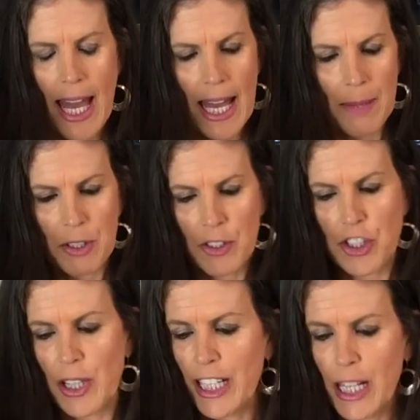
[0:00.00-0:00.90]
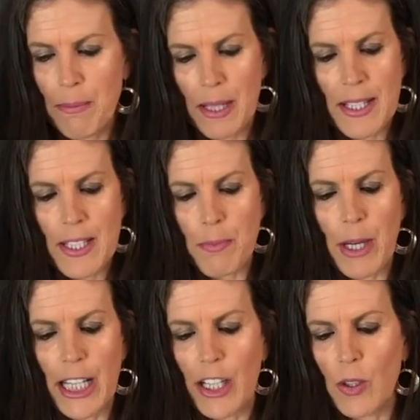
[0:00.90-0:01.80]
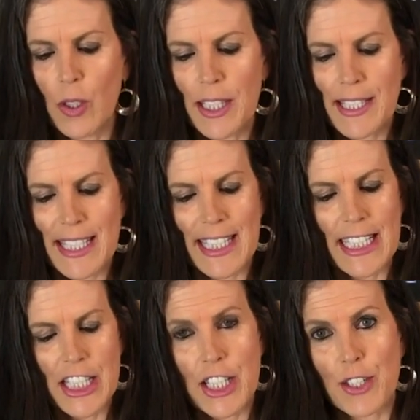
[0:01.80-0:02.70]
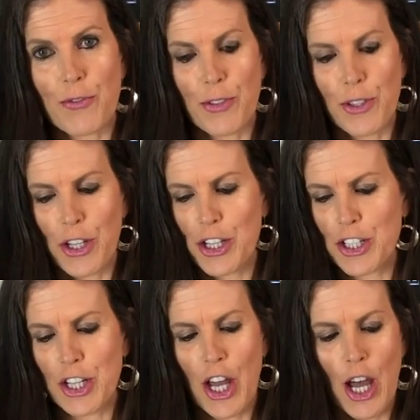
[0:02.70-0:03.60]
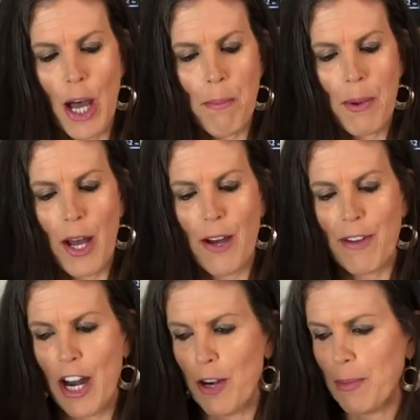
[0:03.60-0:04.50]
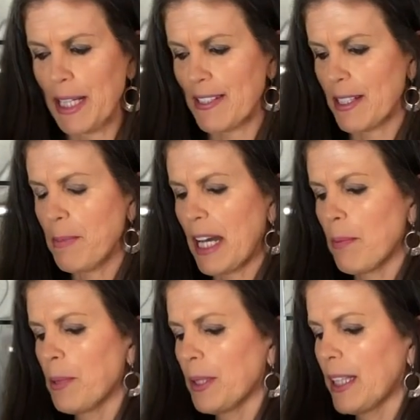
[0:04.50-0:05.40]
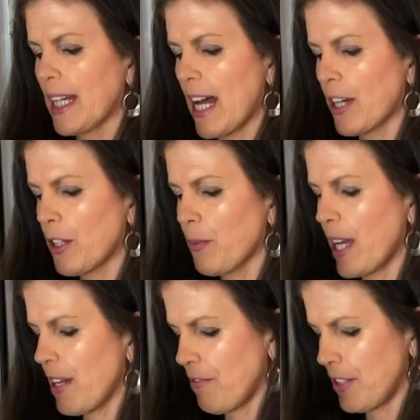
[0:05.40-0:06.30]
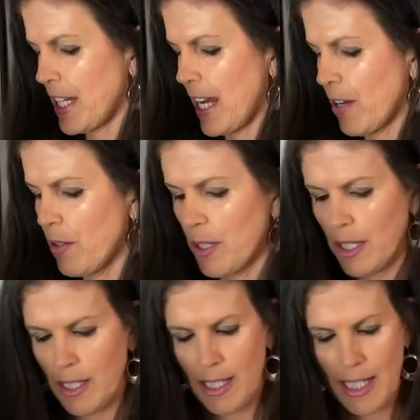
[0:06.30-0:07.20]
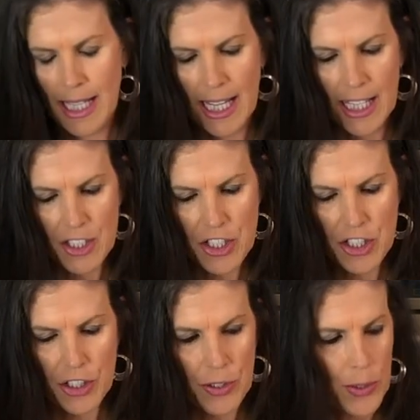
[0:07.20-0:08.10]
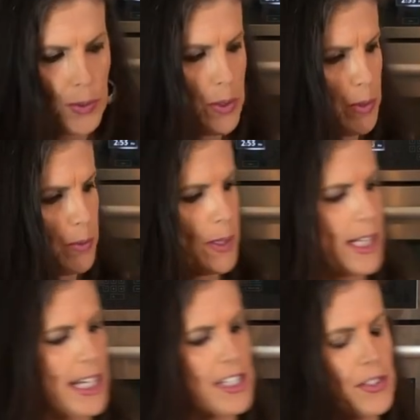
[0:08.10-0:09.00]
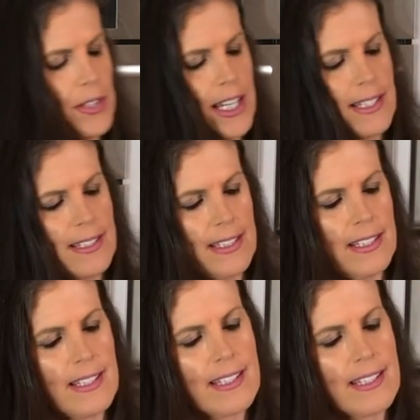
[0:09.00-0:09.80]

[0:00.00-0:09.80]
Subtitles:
I'm going to end up spreading all this delicious fruit on top of our pizza, but I'll put that out of the way for now and show you what I do next in the